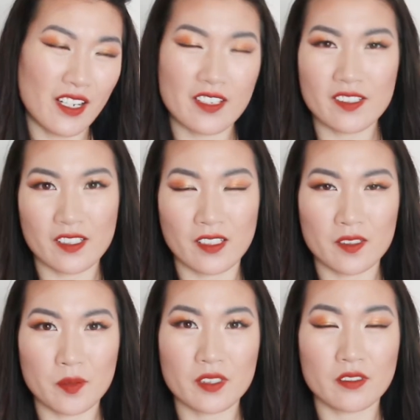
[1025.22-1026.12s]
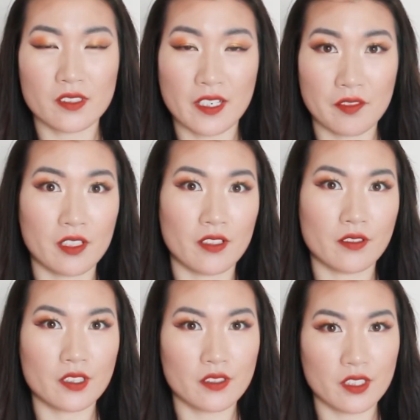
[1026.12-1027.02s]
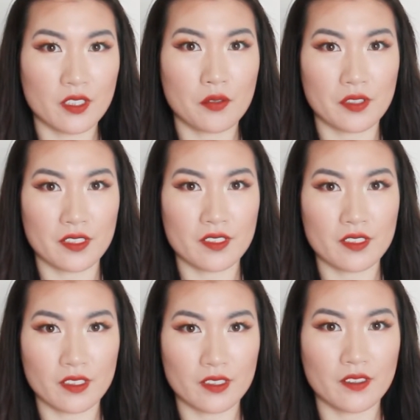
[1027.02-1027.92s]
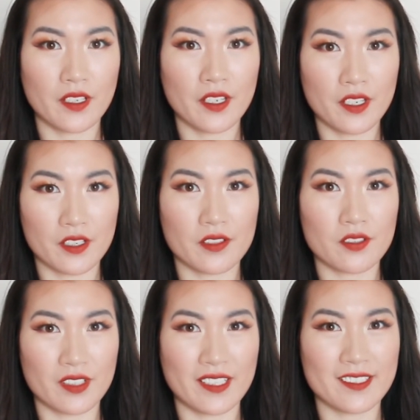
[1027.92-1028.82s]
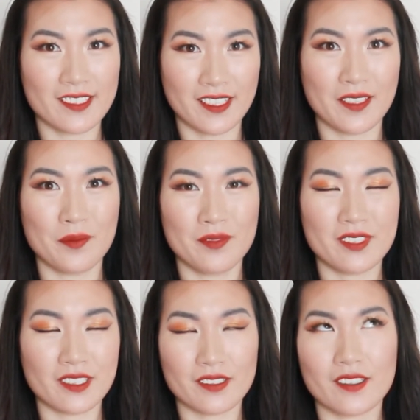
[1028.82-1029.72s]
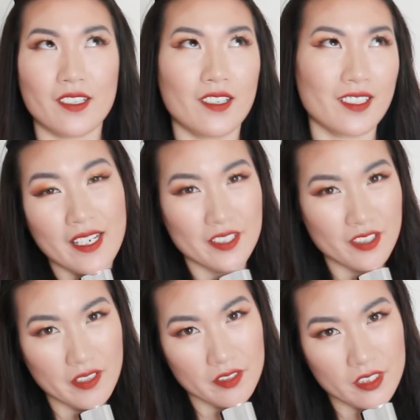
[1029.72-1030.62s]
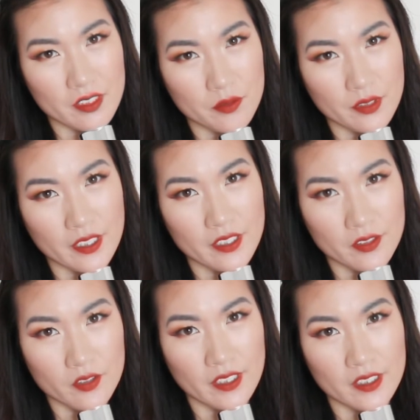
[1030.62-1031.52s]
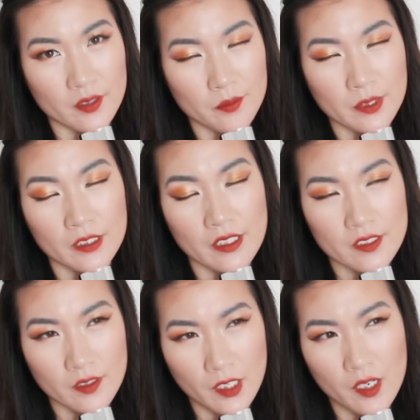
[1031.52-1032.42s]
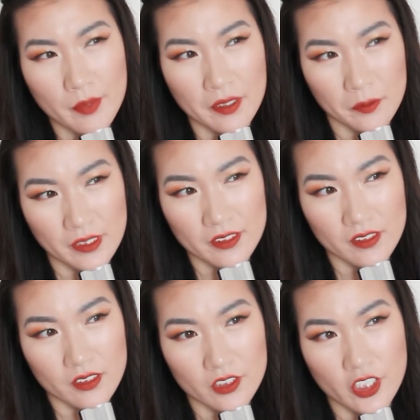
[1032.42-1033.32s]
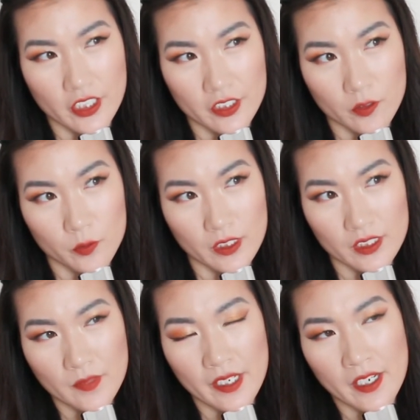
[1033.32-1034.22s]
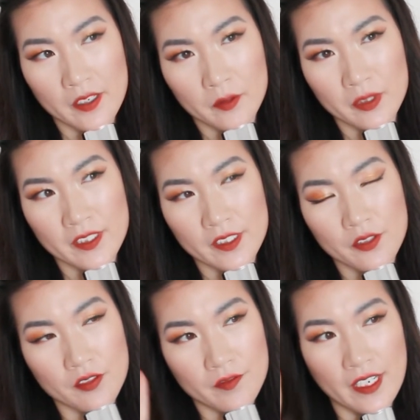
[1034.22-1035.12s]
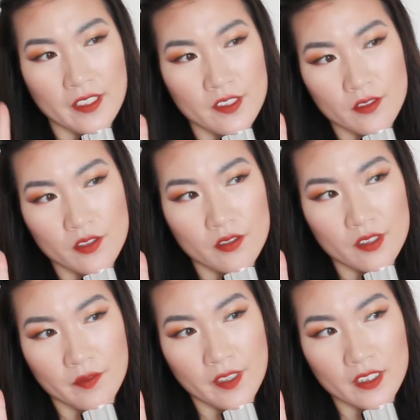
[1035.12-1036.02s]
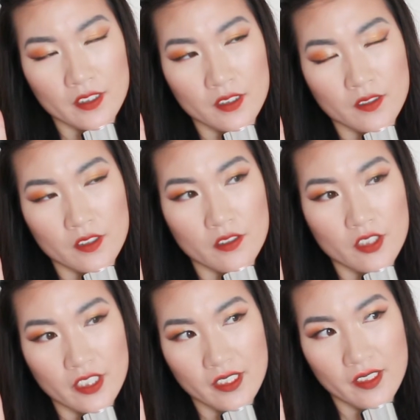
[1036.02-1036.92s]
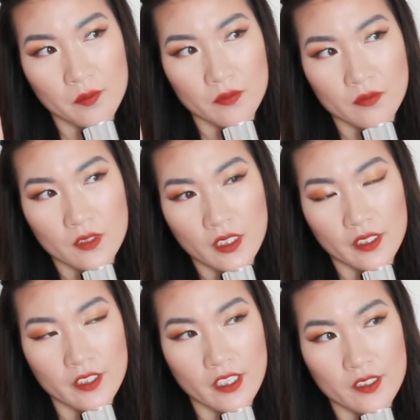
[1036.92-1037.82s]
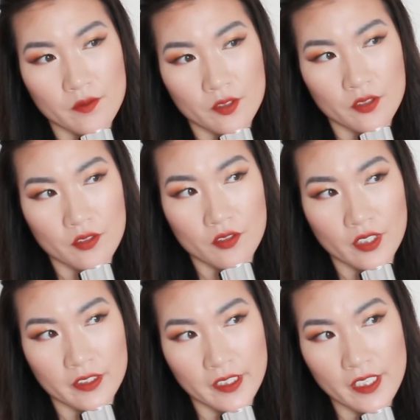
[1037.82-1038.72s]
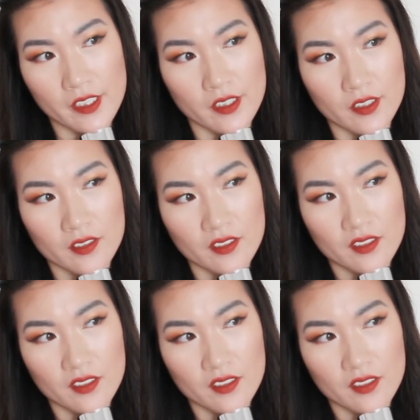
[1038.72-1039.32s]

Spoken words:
anything else, but definitely decrease the hair dry time. I do have a T3 hair dryer, but it's the compact one, not the gigantic one. Yeah, I want to say 2 facts to affect the time it takes for you to dry your hair.